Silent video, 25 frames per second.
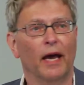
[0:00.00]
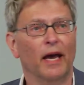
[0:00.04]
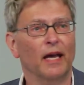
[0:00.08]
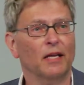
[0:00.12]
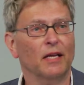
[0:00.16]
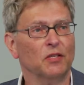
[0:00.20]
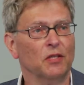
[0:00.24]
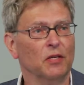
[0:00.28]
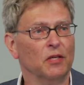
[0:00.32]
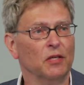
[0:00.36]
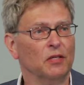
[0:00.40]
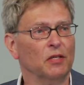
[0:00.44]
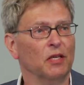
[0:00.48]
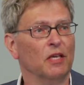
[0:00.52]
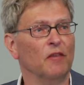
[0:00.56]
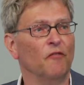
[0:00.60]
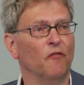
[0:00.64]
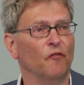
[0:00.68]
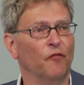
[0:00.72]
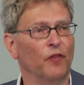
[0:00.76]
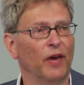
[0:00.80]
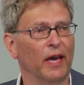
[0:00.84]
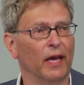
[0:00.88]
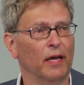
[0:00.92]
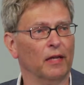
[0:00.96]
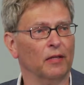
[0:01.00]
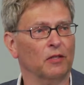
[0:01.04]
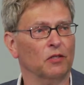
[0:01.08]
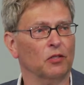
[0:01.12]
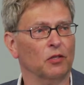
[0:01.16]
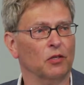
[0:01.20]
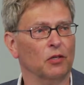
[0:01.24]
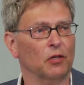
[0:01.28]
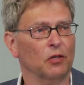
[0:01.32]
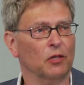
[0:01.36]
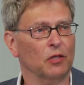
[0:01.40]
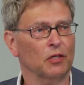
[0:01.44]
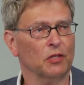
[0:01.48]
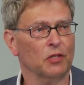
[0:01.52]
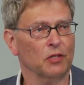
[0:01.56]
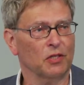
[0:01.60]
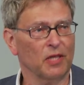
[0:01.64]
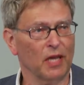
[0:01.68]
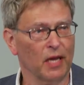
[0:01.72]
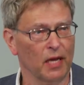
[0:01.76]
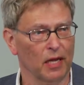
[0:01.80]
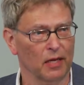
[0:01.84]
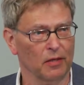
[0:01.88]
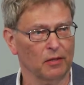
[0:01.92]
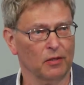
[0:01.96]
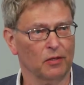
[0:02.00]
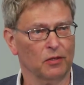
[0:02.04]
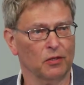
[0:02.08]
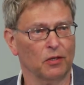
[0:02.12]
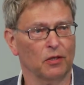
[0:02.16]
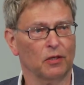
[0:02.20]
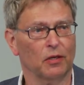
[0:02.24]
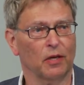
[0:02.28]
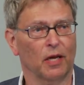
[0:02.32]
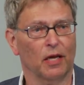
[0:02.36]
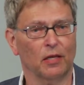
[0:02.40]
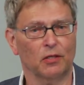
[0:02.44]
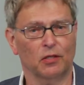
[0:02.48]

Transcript: as it in fact stands,